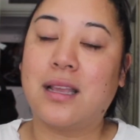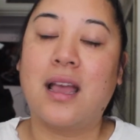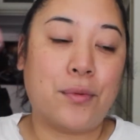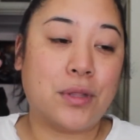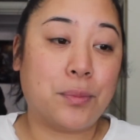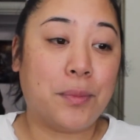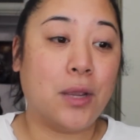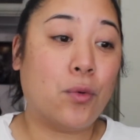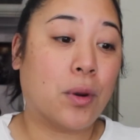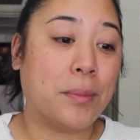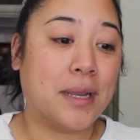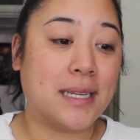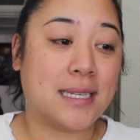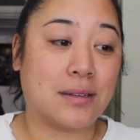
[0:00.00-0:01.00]
With me
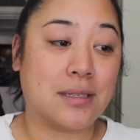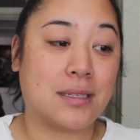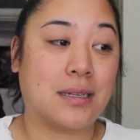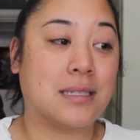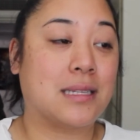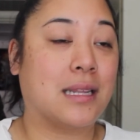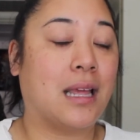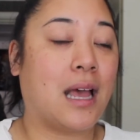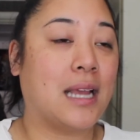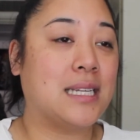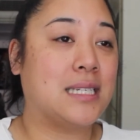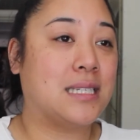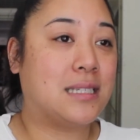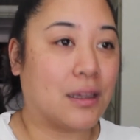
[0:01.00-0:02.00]
warming it downstairs,
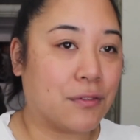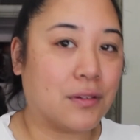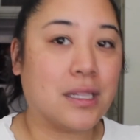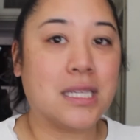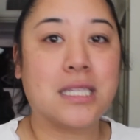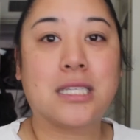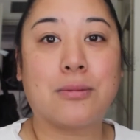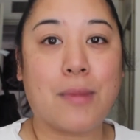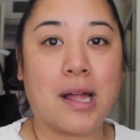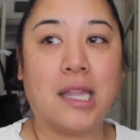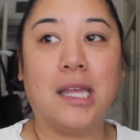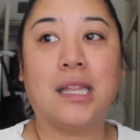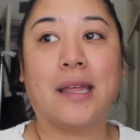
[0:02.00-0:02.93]
I definitely smell it.